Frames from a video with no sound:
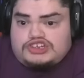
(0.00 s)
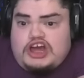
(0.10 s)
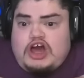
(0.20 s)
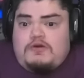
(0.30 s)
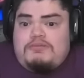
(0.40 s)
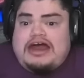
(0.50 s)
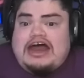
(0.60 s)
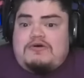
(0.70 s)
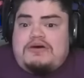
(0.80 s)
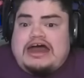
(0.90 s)
Joe
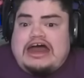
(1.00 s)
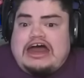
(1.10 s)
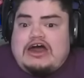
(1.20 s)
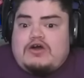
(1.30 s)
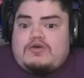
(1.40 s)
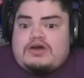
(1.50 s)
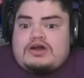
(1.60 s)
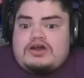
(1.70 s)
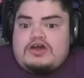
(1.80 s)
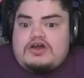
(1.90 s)
Mau Mau!
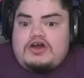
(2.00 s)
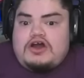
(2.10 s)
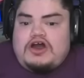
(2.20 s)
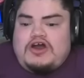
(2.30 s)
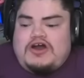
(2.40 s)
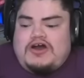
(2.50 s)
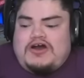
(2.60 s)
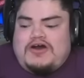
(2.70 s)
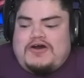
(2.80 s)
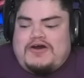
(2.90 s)

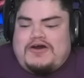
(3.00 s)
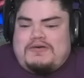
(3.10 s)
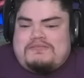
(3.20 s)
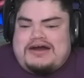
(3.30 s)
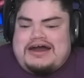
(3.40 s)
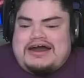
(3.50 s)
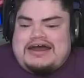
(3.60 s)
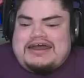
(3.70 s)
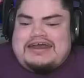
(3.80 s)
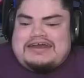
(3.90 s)
Oh
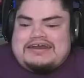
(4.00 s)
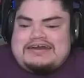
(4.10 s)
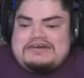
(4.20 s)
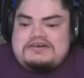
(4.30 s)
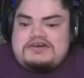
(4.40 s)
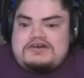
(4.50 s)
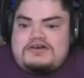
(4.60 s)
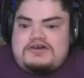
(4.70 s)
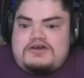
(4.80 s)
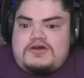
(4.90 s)
my!
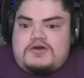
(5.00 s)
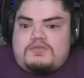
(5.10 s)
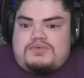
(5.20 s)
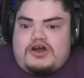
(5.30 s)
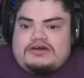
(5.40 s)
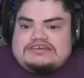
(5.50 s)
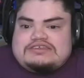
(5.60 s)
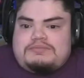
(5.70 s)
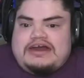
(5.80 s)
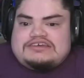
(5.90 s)
Bro, he's the
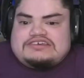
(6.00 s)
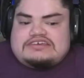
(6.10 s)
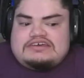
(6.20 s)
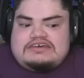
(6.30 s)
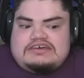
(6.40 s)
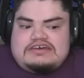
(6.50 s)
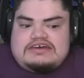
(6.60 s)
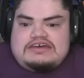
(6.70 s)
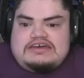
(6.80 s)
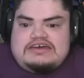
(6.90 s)
best.
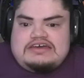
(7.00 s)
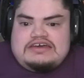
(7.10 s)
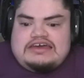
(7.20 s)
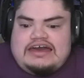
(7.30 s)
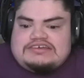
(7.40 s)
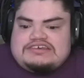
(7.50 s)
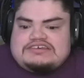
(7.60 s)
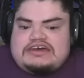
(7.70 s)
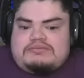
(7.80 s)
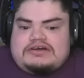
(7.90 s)
Olé. He has to
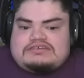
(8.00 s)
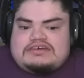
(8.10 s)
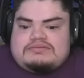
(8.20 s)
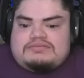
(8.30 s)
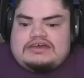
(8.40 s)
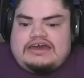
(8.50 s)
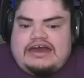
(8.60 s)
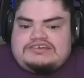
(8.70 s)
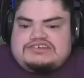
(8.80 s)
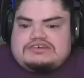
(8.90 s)
stay on my team. He
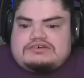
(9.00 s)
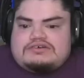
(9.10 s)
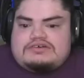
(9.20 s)
has to.